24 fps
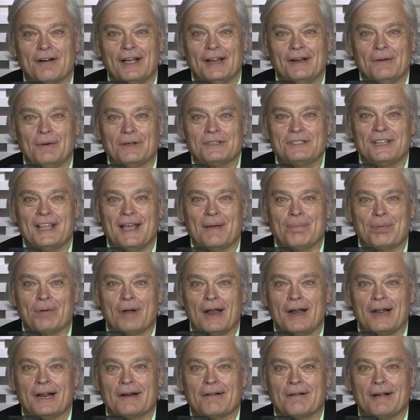great? Wasn't that
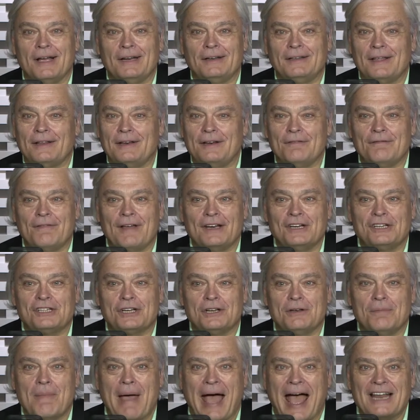product great? The
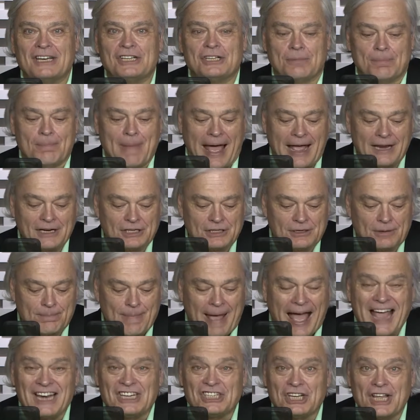invention, mash, mash,
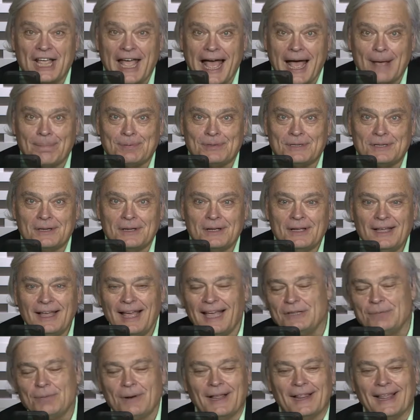Mashcaps.
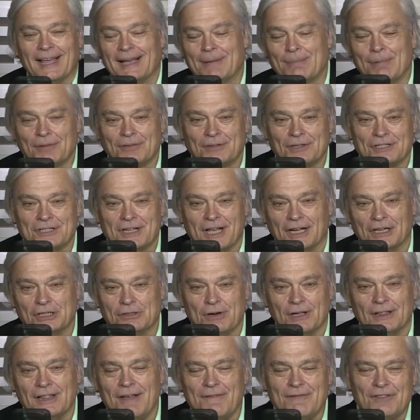That's what I like about this
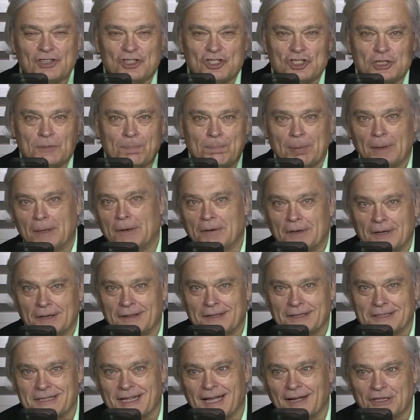country. I love the spirit of
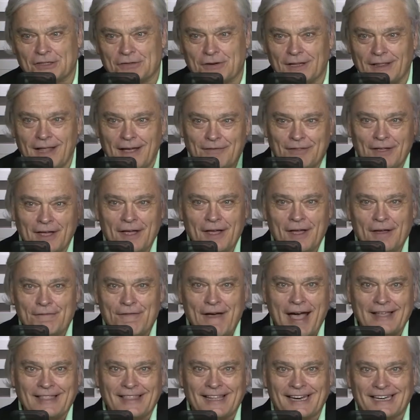this country. I love the
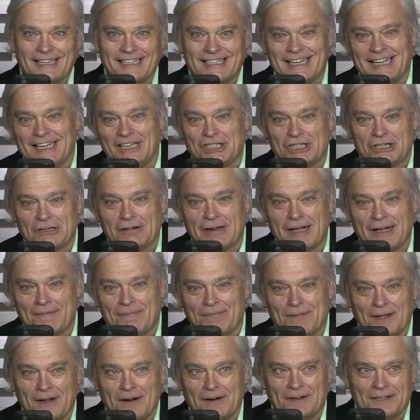fact that a teacher
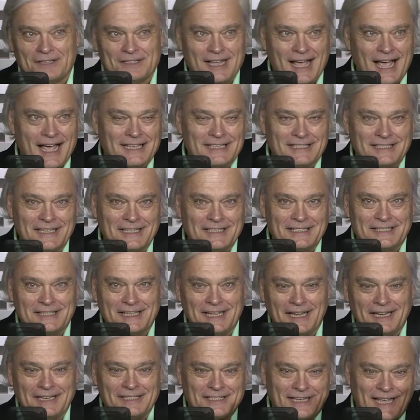out there designs these
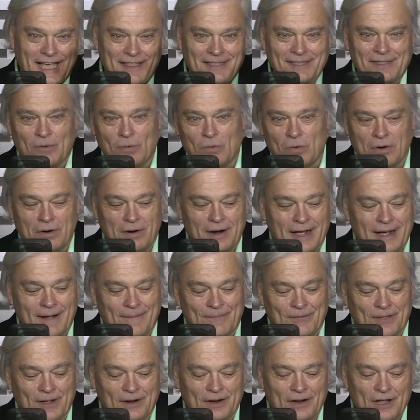things, getting the word
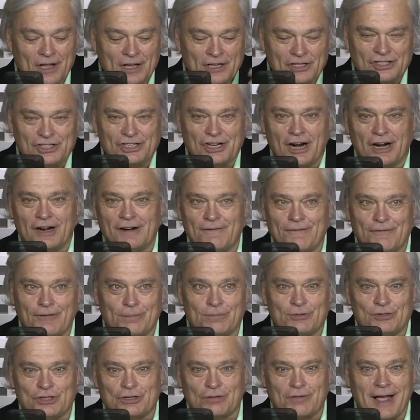out there, starting
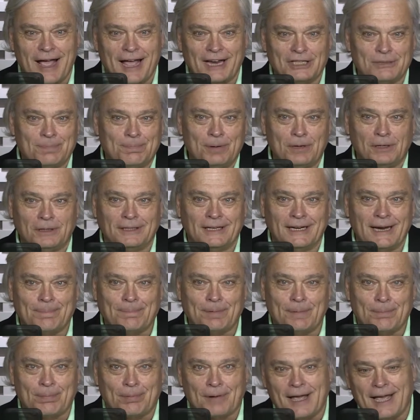from scratch, building
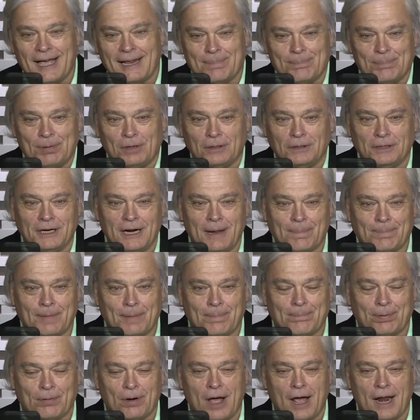up a brand, building up
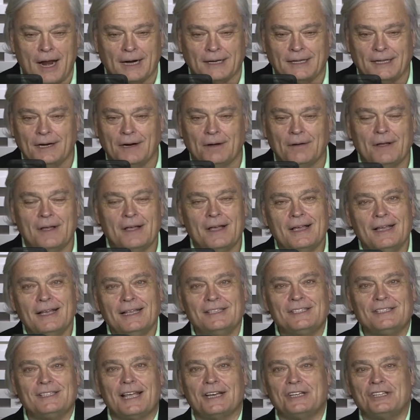a product. You know,
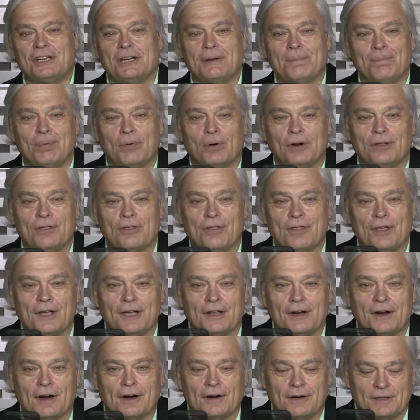it's such an important thing
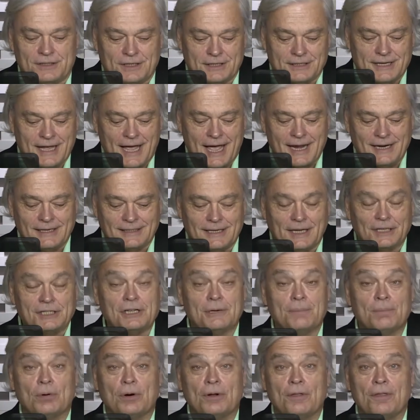in our society, such
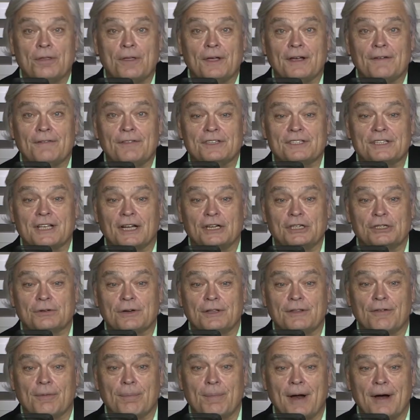an important thing of this country,
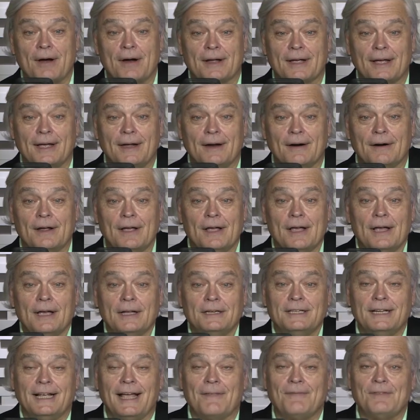of America here,
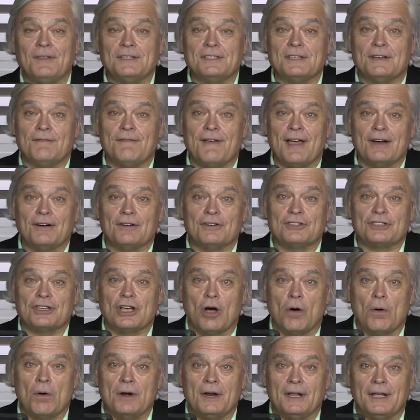to get these inventors
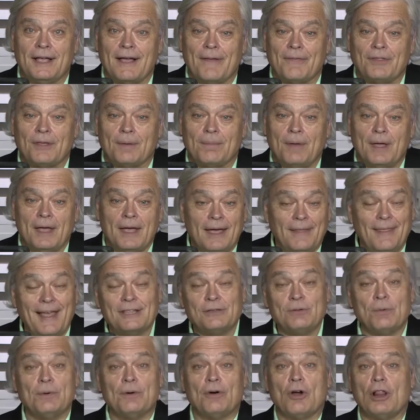going and get them.
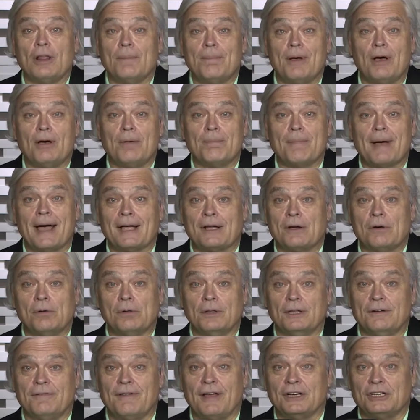that's what we're all about, My
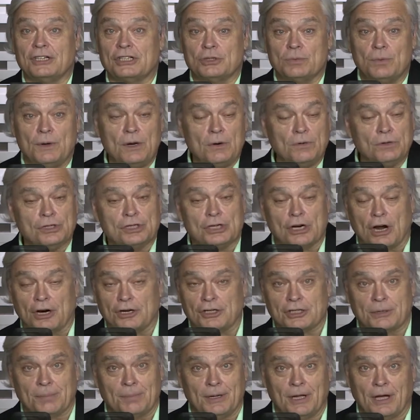Cool Inventions. We don't
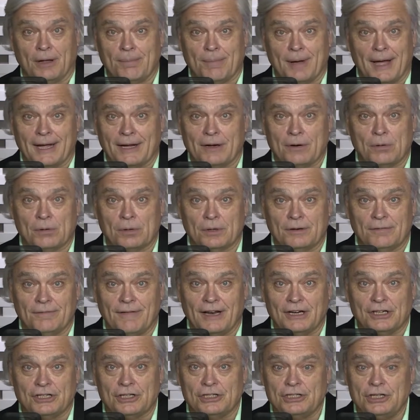charge to be on My Cool
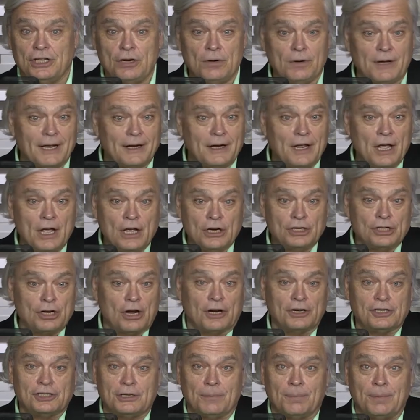Inventions. You don't get
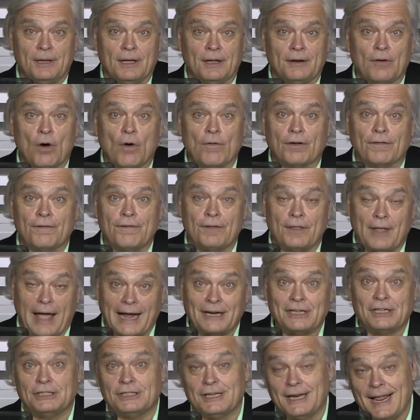charged to be on over,
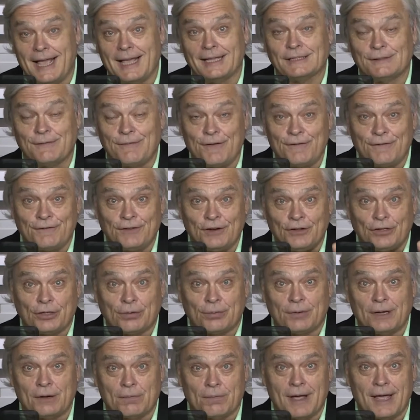actually, today it's
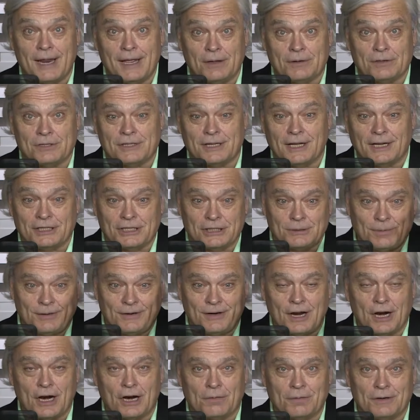53 radio stations. We
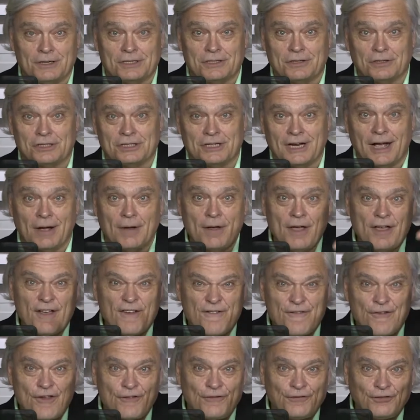did our research now,
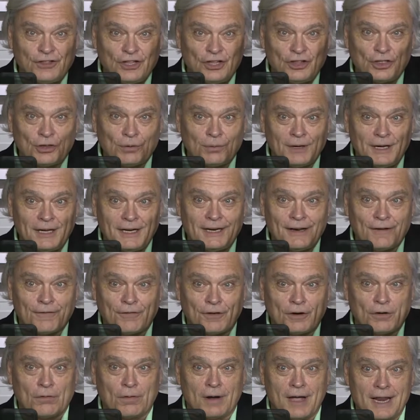53
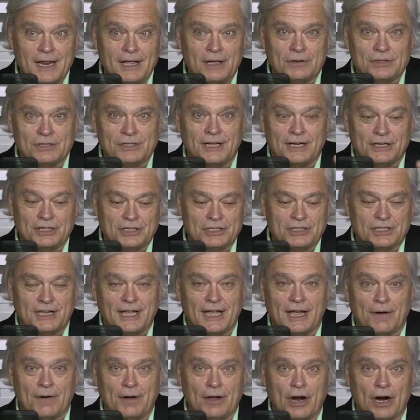different radio stations
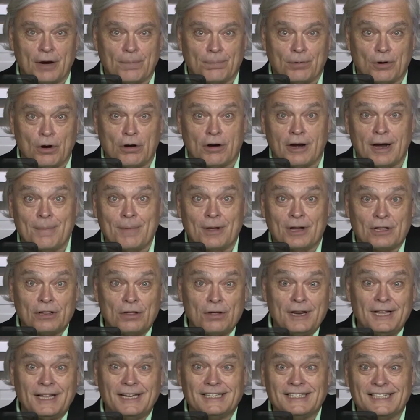carry our program,
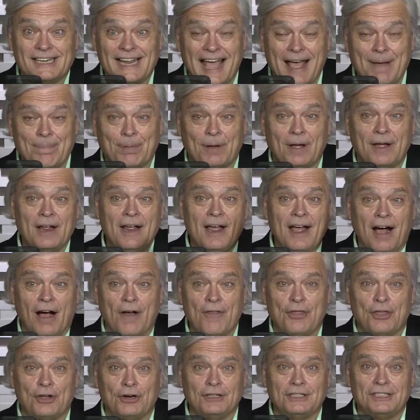including in Tampa
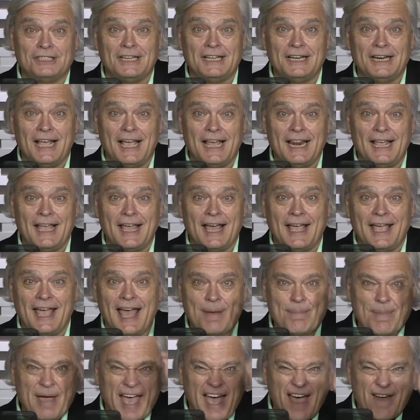on 1380
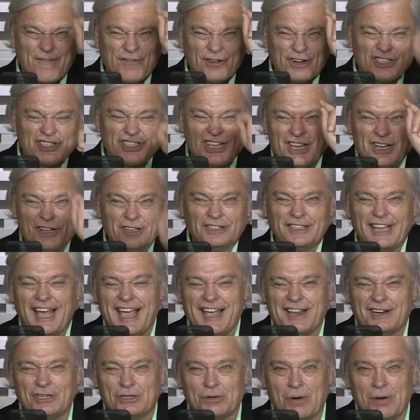a.m. every single day in